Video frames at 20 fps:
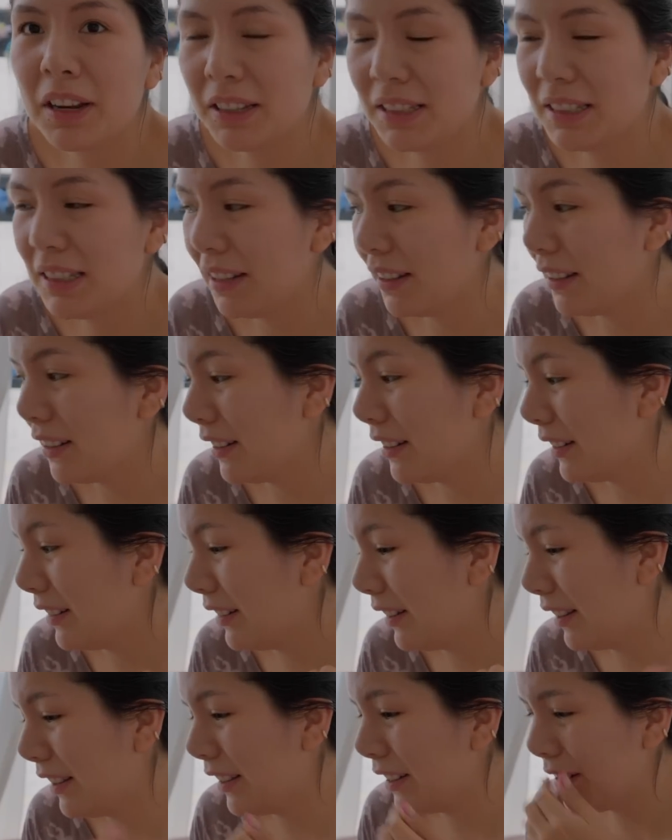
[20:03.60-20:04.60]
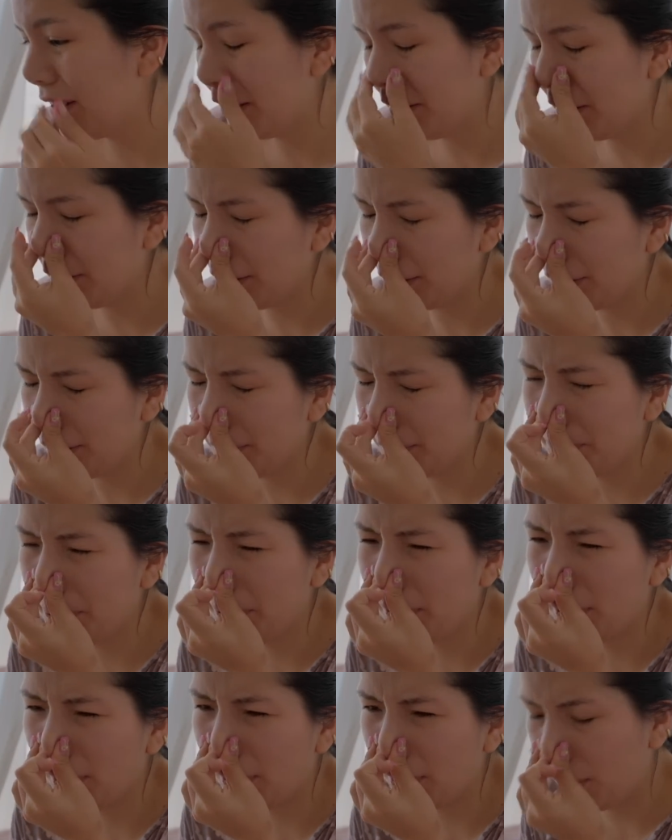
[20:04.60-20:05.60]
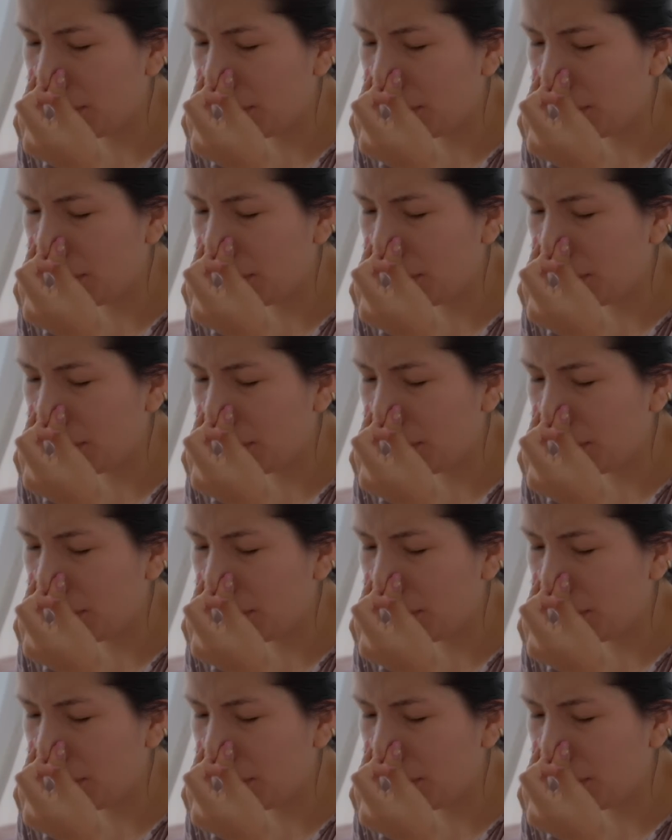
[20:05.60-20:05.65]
it's the dull part.